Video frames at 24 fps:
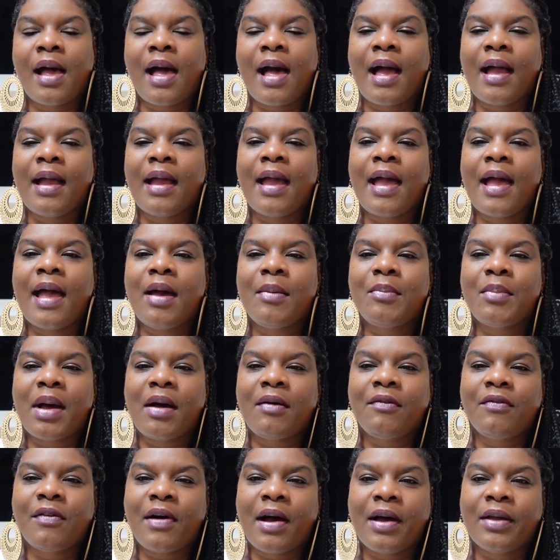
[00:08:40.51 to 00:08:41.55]
I had
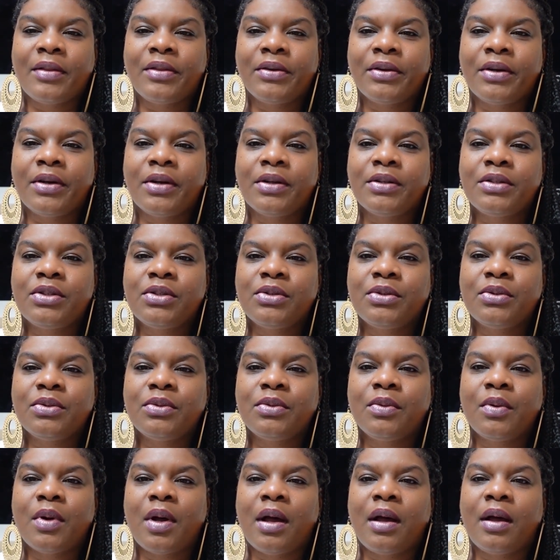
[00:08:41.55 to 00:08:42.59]
my father
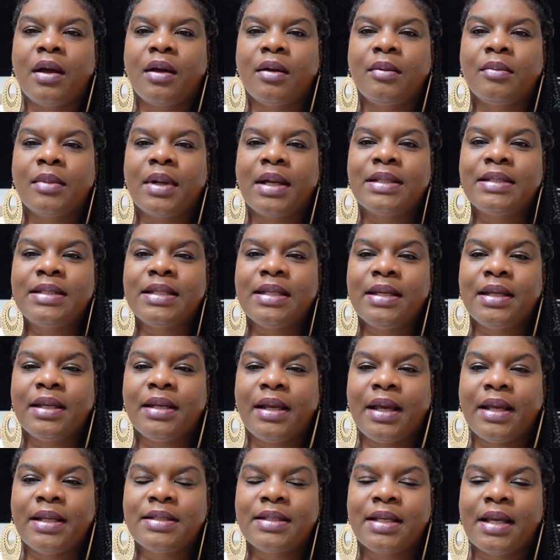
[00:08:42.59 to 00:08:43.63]
do a
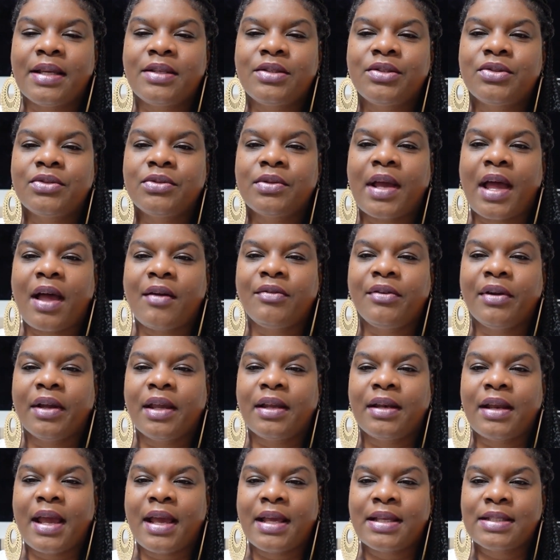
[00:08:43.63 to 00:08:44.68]
DNA test through
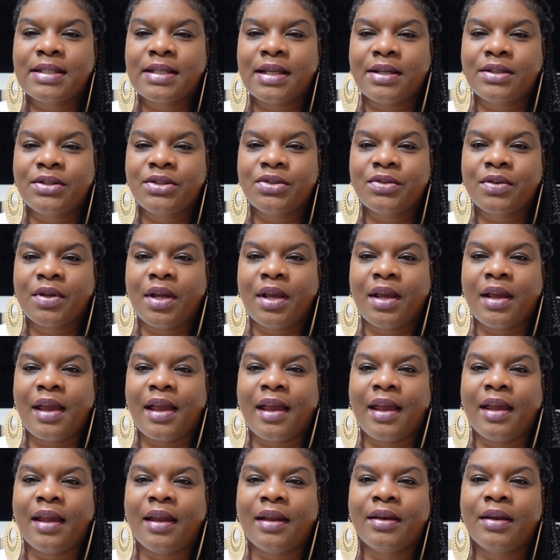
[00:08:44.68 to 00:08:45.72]
African ancestry,
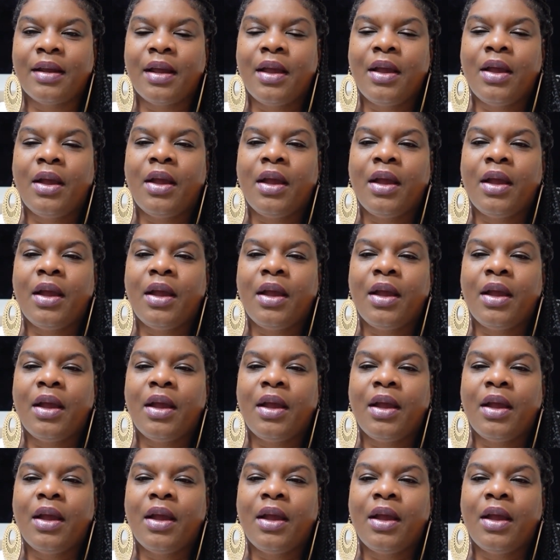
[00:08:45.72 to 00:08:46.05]
and